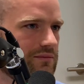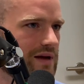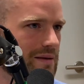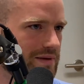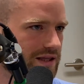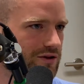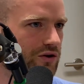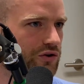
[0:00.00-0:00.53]
I
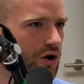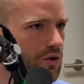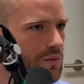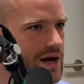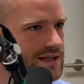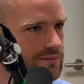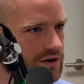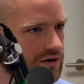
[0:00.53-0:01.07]
mean, not
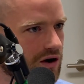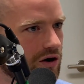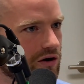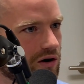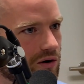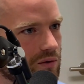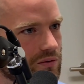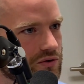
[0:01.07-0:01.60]
always, but
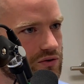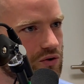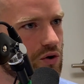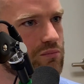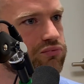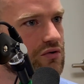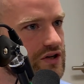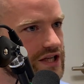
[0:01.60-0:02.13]
how, you know,
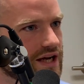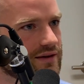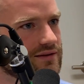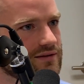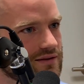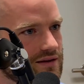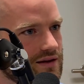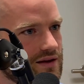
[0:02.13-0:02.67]
a project